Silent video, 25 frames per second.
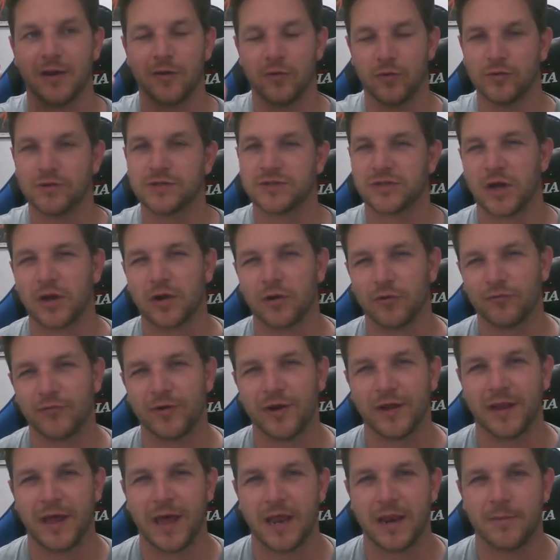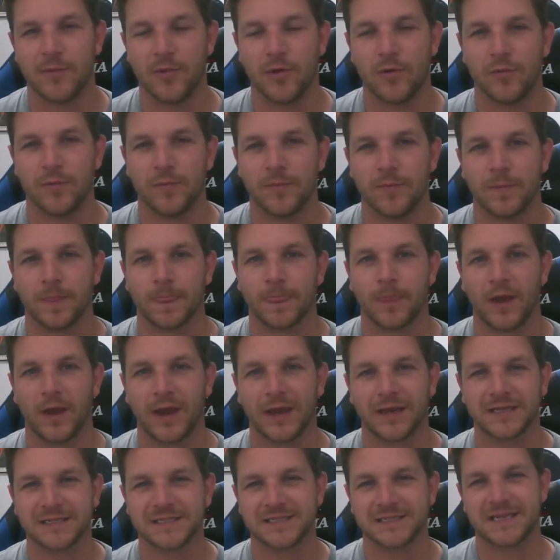looks like a real animal. Like, it
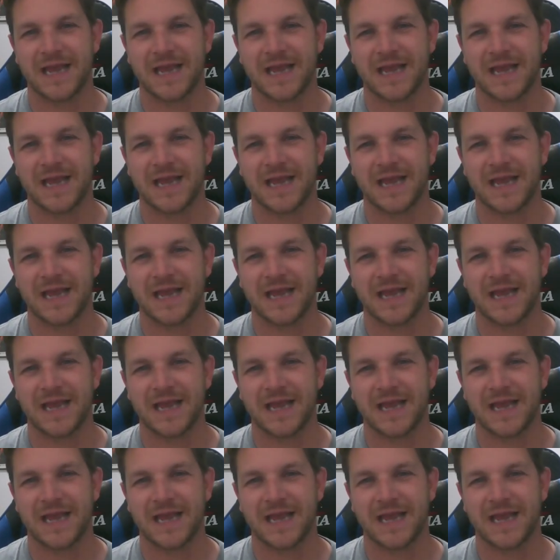doesn't